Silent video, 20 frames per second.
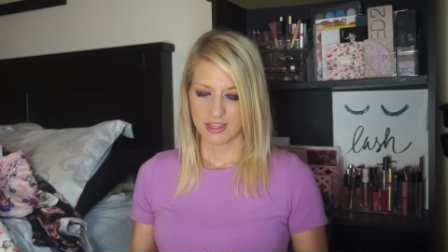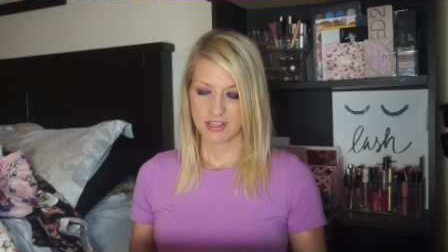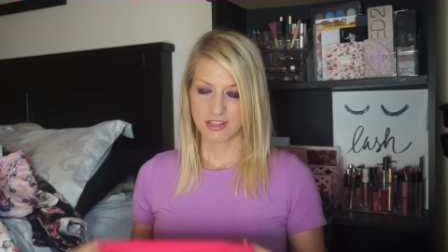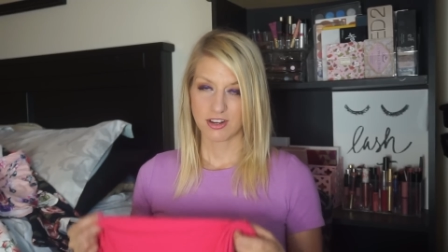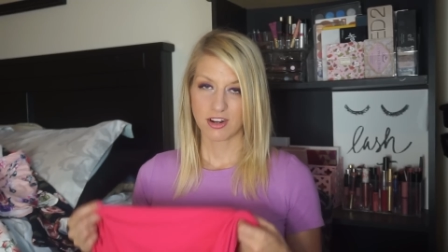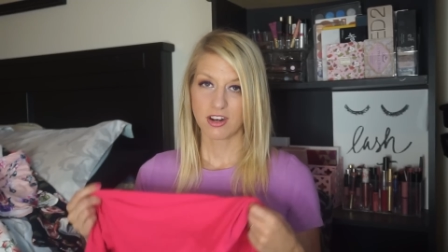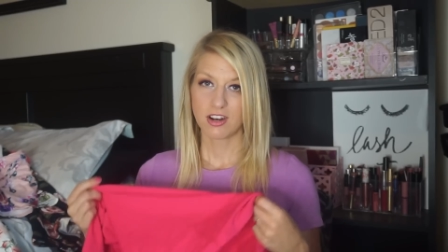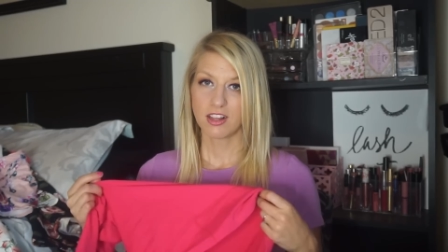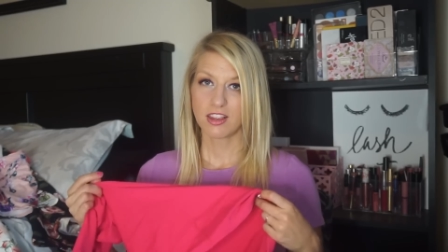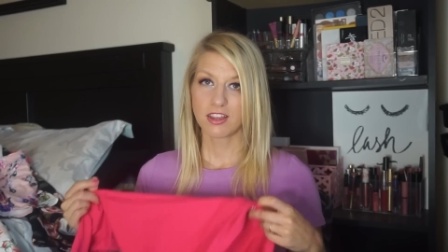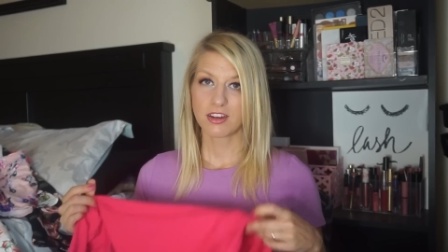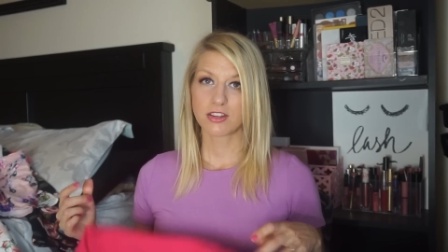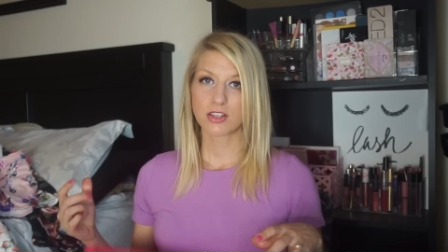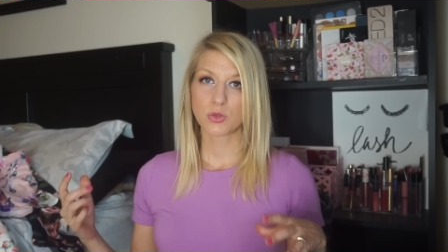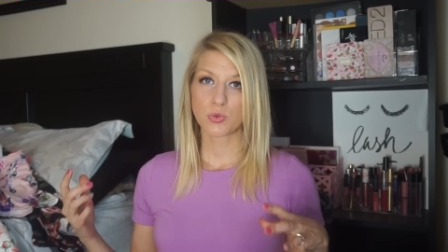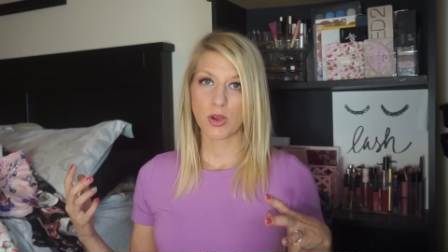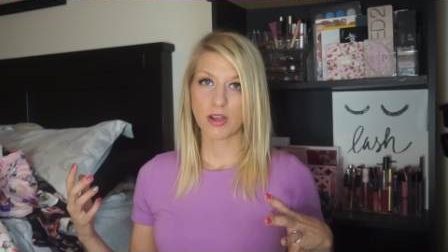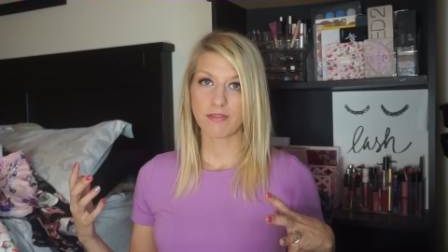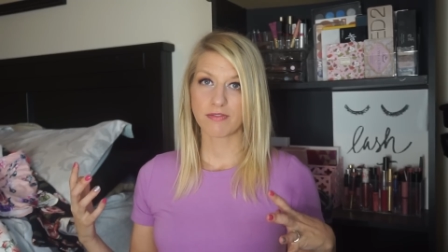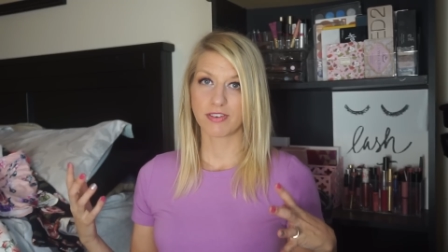These are a little
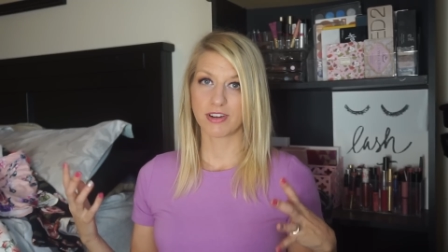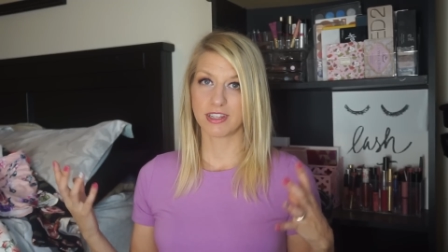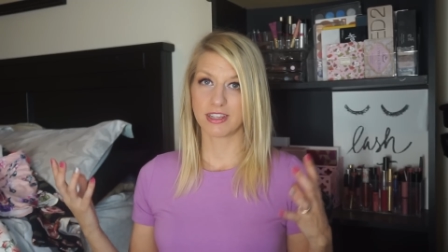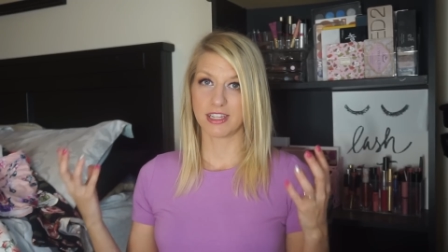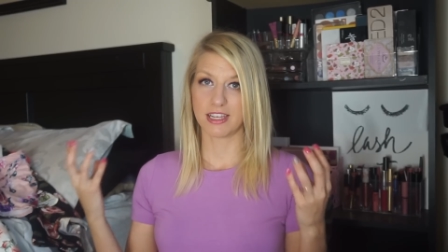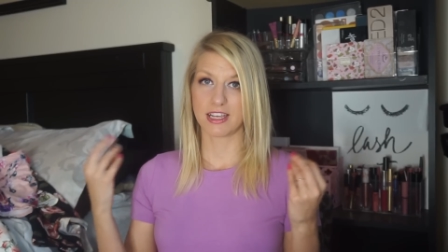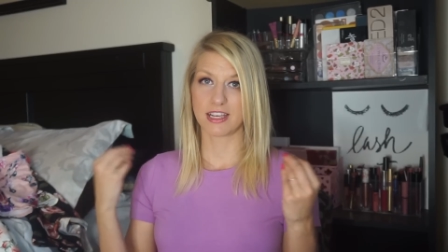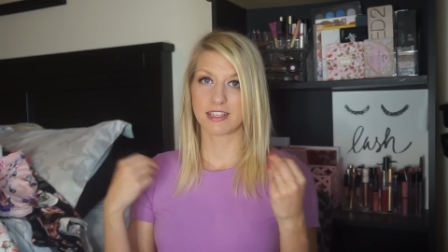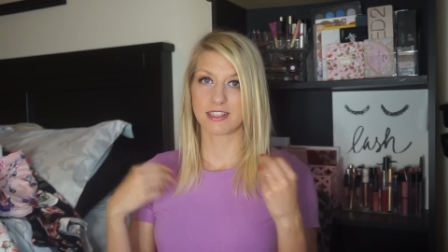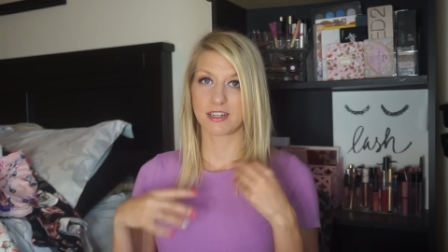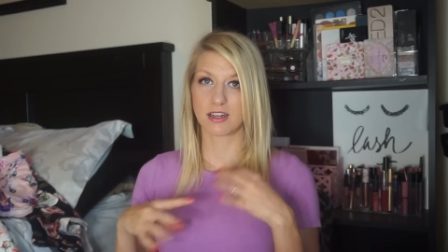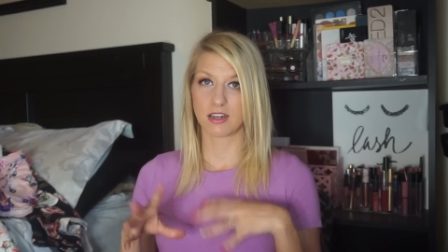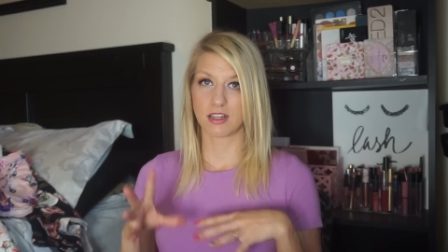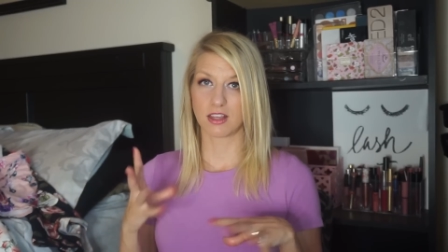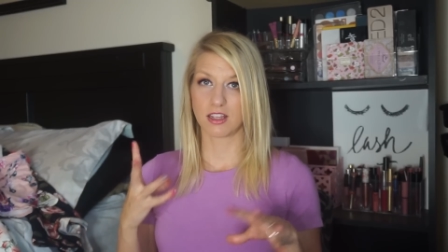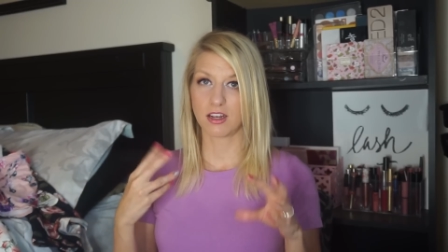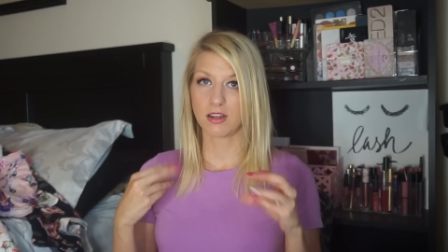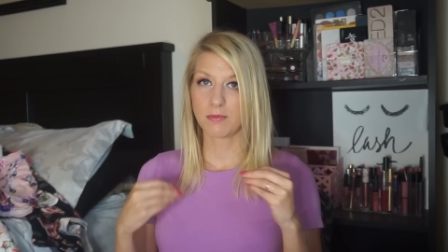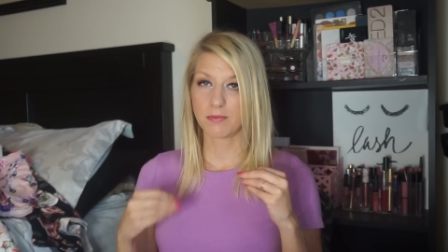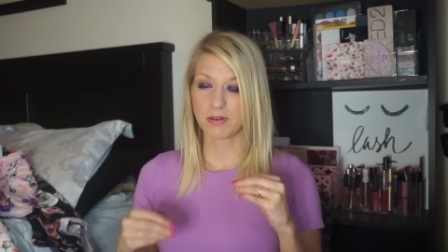sweat friendly because they're a
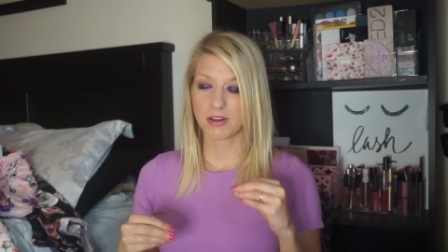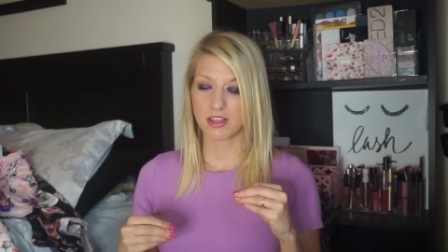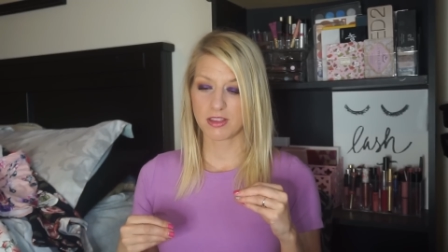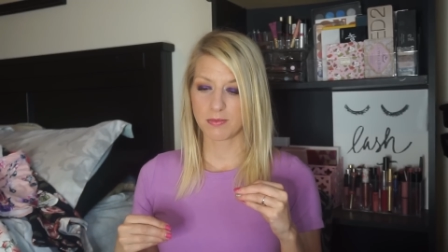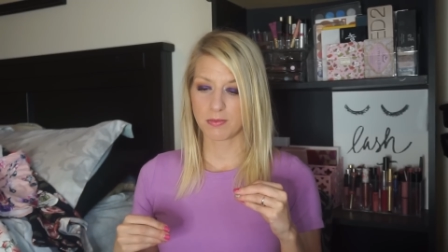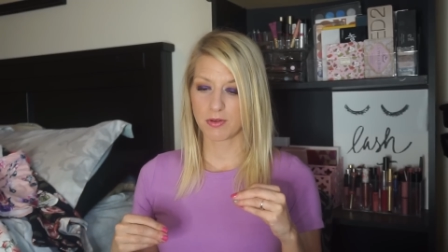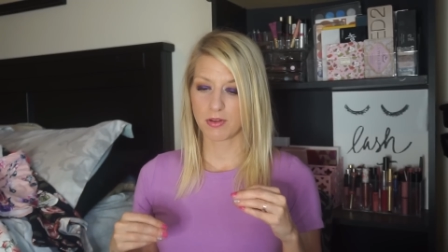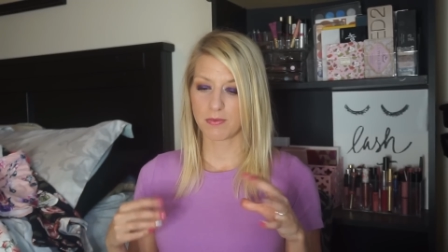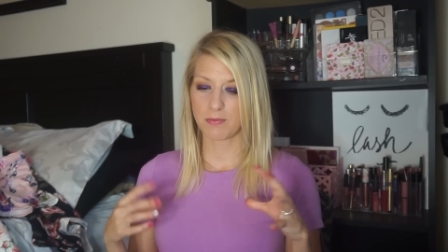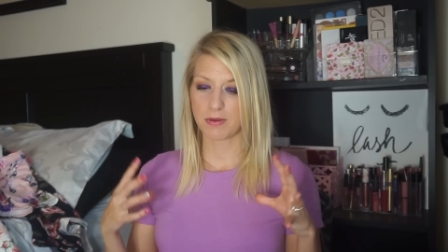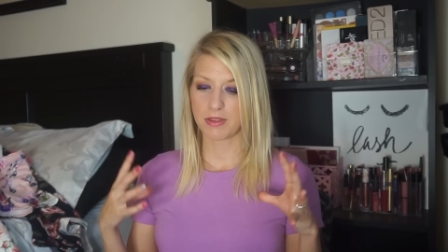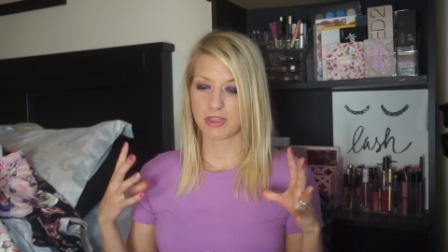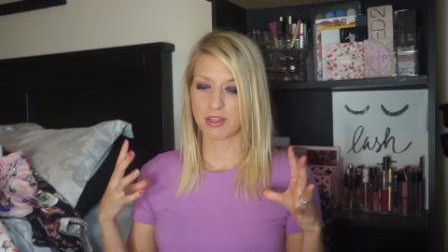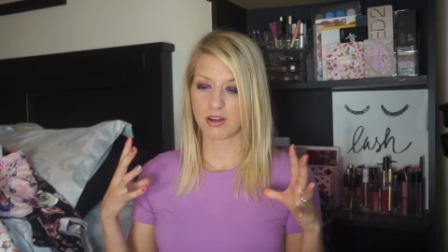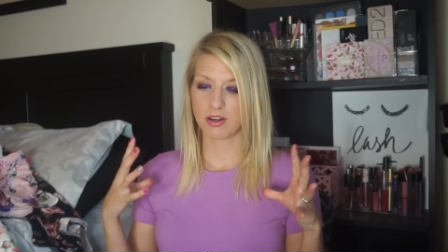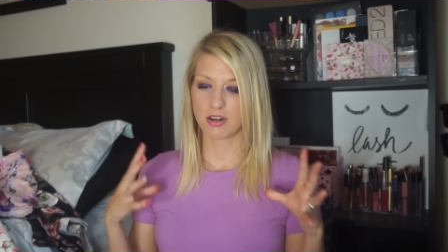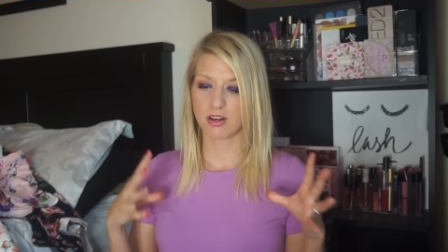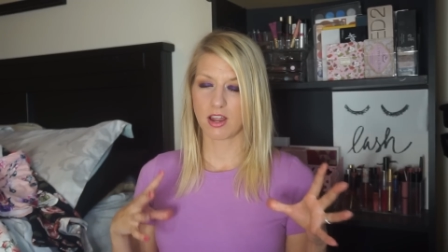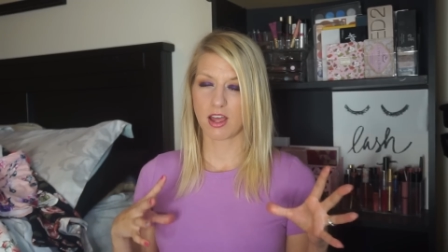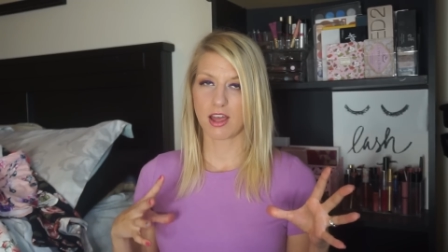little breathable, but
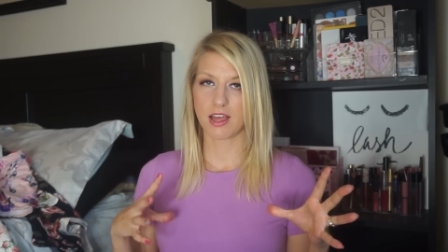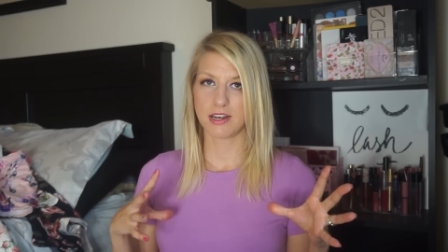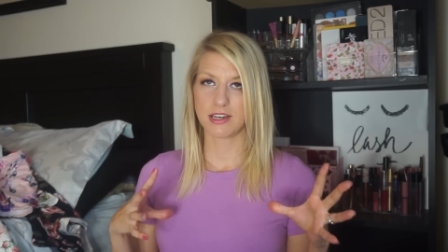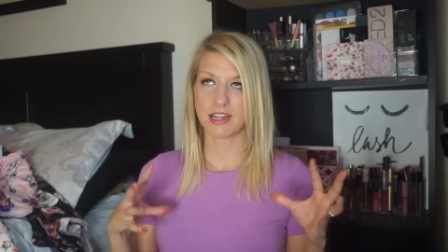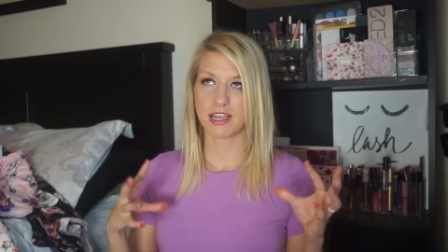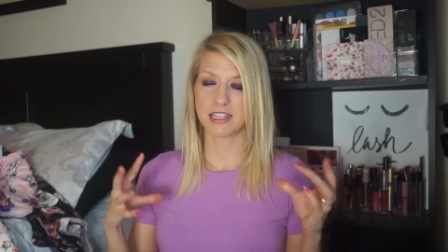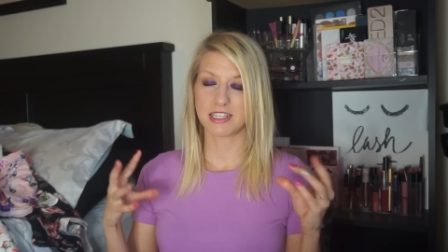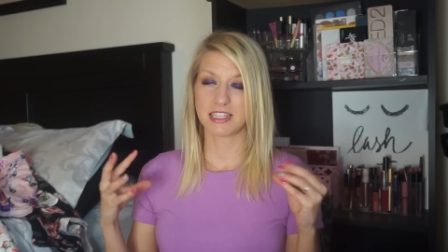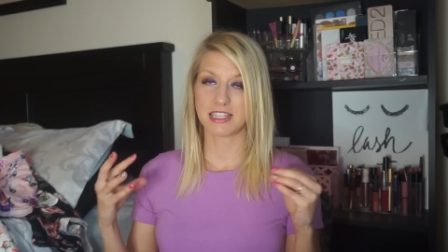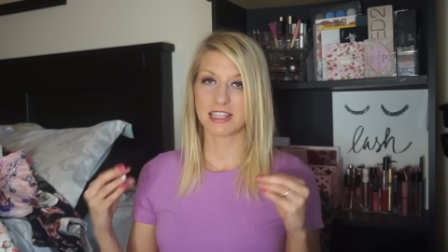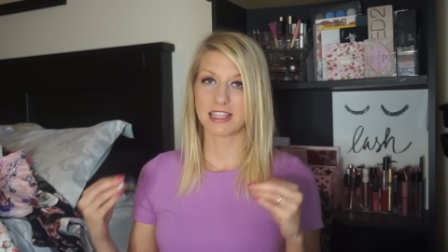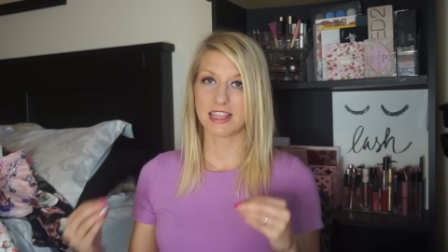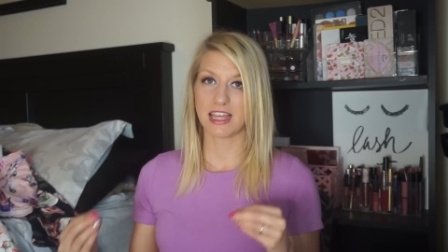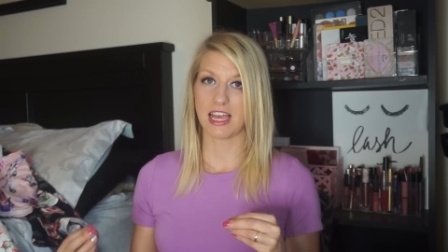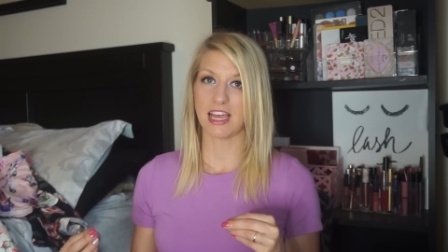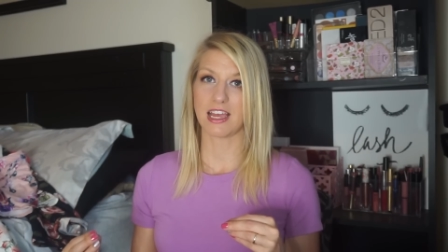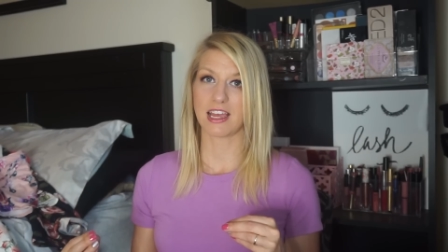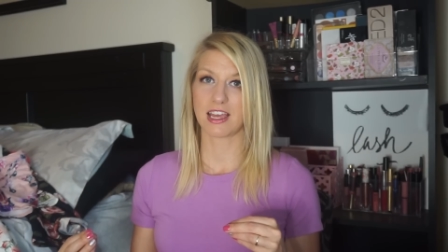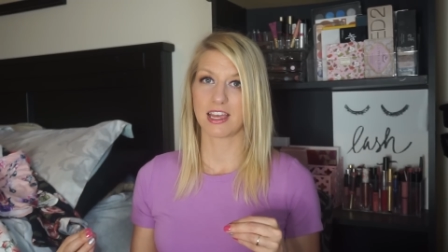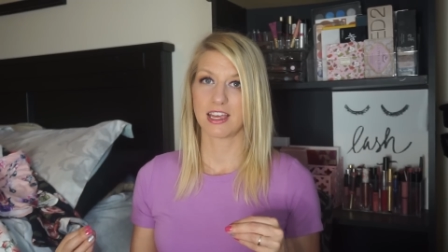they're not as
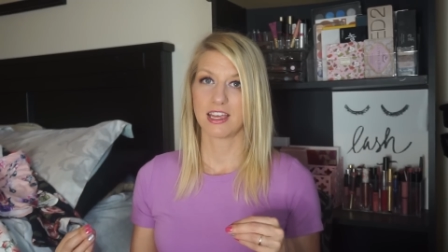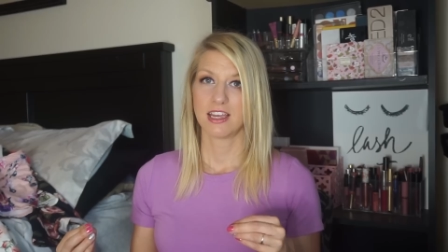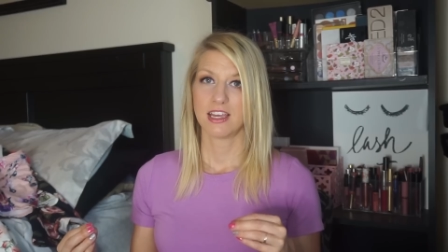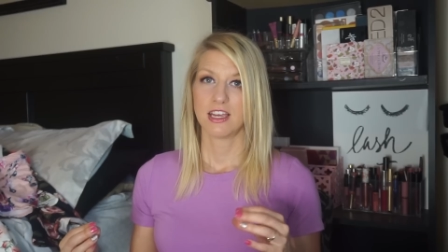thick.